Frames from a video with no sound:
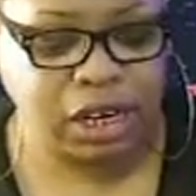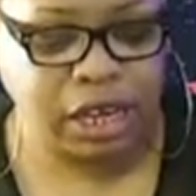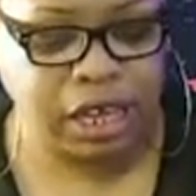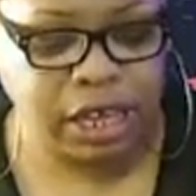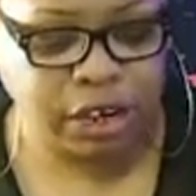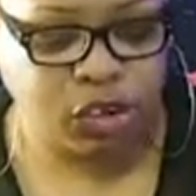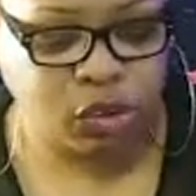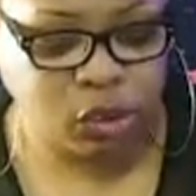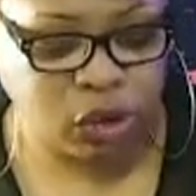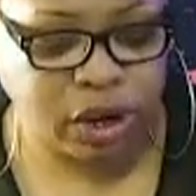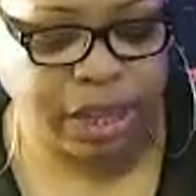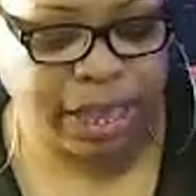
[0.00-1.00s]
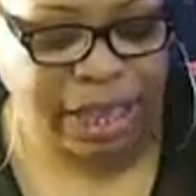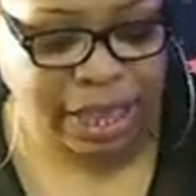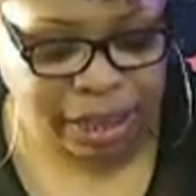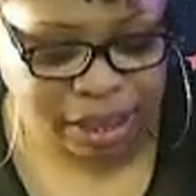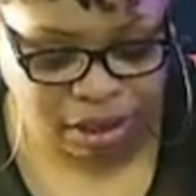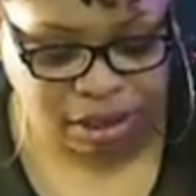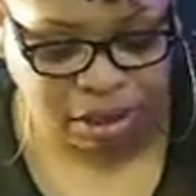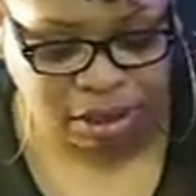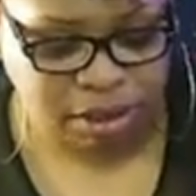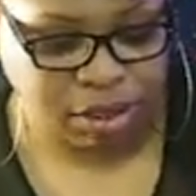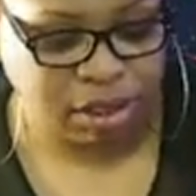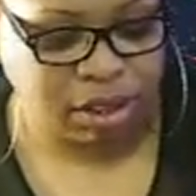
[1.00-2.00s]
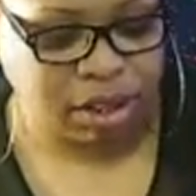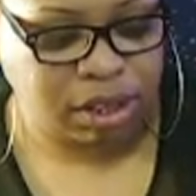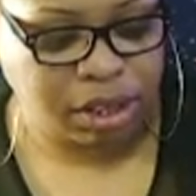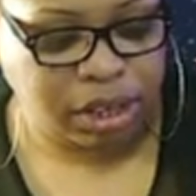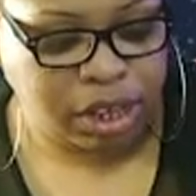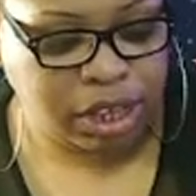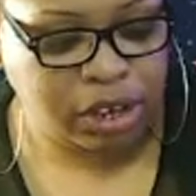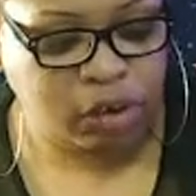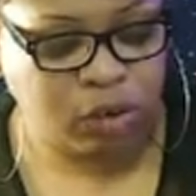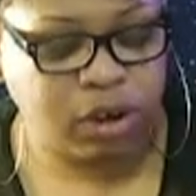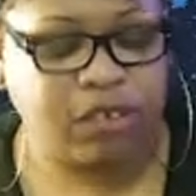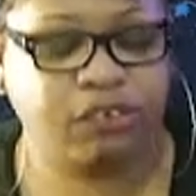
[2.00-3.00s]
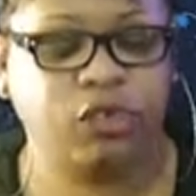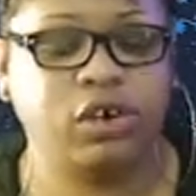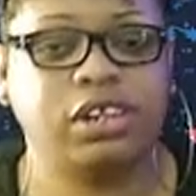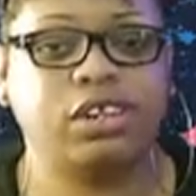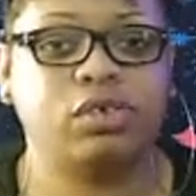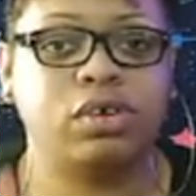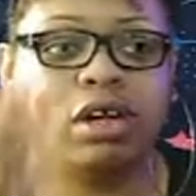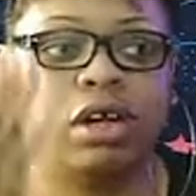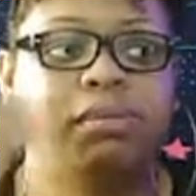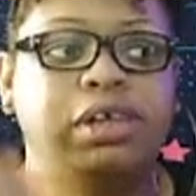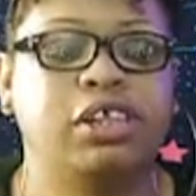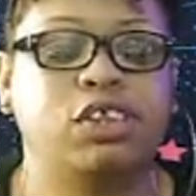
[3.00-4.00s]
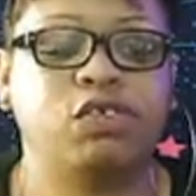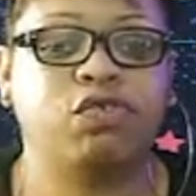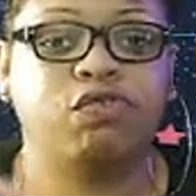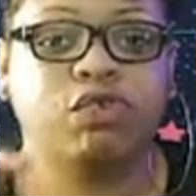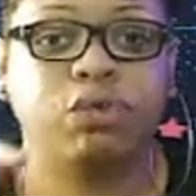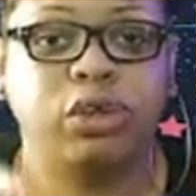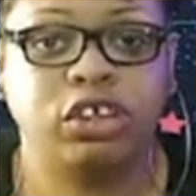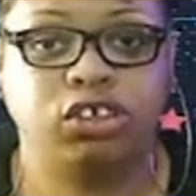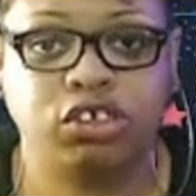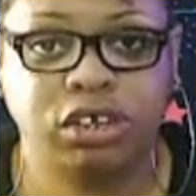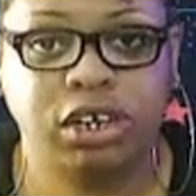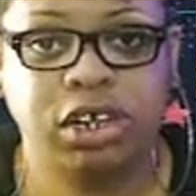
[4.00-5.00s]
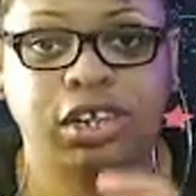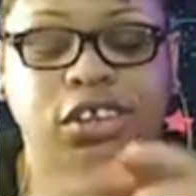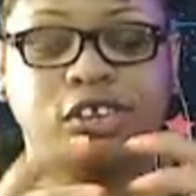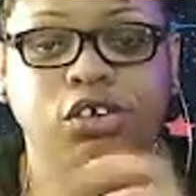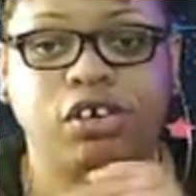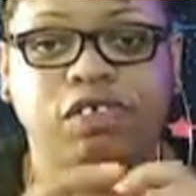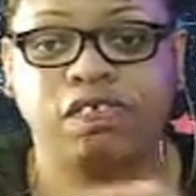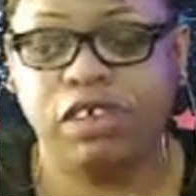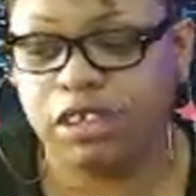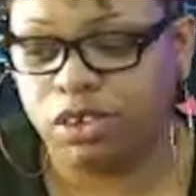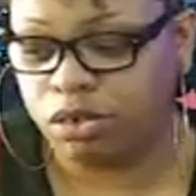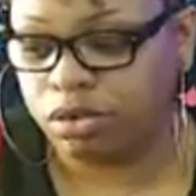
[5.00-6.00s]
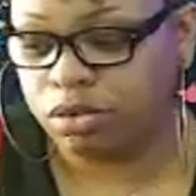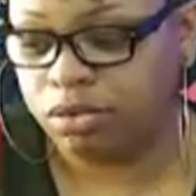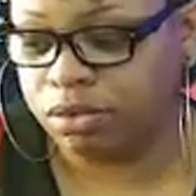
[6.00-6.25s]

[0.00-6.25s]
in your head in order for it to come into fruition, into your physical.